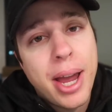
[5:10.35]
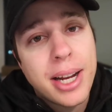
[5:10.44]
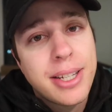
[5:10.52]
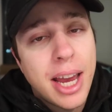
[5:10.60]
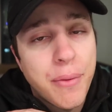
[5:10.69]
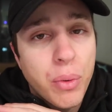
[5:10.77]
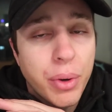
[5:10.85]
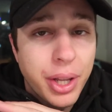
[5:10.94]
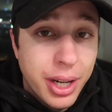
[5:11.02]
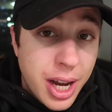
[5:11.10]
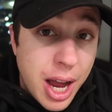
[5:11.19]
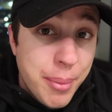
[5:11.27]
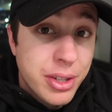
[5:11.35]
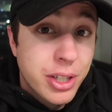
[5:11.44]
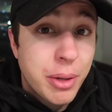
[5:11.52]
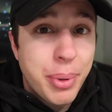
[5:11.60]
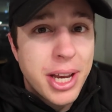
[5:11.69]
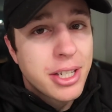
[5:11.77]
back to everyone that comments
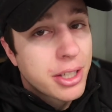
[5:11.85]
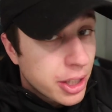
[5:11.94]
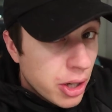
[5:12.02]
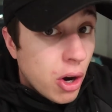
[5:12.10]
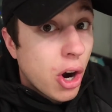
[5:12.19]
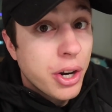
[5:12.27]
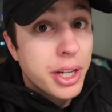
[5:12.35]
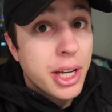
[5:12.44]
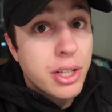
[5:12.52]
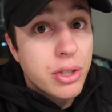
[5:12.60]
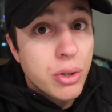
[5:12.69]
on the page. It's a little hard to get